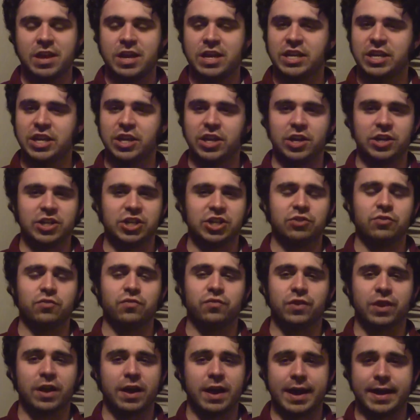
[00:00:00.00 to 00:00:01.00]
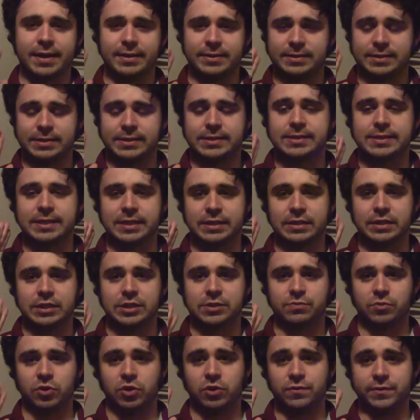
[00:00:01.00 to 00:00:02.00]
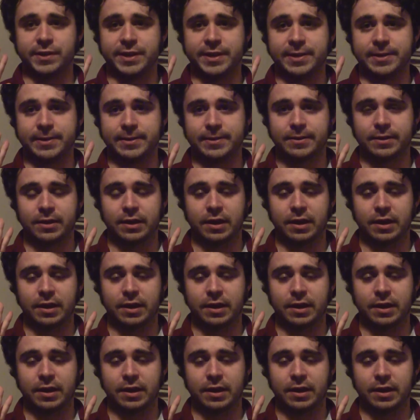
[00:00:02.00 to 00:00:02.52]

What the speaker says: you've got to see this movie.